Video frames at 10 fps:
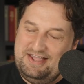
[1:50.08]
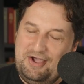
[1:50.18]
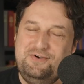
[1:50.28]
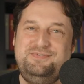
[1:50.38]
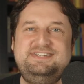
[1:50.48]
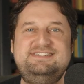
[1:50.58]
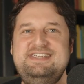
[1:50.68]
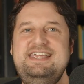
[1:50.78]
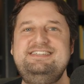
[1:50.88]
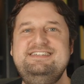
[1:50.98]
over
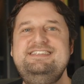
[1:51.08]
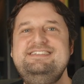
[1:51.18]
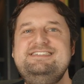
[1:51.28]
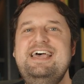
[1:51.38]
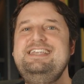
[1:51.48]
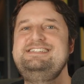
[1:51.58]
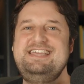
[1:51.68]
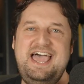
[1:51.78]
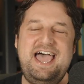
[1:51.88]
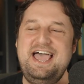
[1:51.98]
Satan's
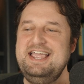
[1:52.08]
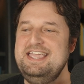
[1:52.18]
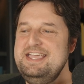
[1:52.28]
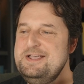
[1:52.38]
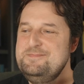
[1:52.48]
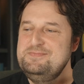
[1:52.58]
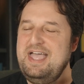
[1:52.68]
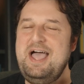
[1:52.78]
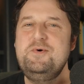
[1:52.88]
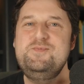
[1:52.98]
attack.
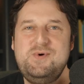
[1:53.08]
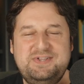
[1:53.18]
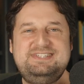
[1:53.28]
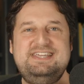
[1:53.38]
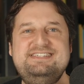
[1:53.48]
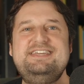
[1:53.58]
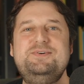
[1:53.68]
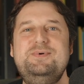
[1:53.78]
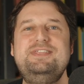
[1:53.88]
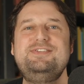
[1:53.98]
And what is
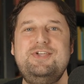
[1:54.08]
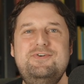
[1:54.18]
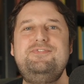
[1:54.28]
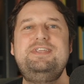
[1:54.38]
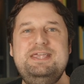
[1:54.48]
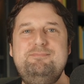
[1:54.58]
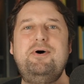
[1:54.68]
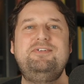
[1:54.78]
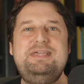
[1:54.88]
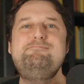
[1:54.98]
it with governing
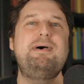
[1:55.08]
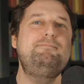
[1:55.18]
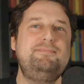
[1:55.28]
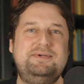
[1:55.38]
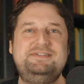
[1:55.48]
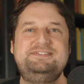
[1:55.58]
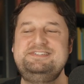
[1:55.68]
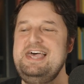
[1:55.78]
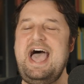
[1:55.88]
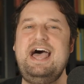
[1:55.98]
body
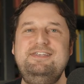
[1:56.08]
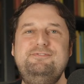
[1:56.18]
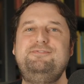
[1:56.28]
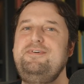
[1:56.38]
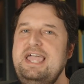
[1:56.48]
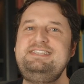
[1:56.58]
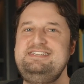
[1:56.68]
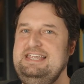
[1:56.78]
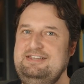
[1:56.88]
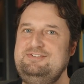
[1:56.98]
members and fighting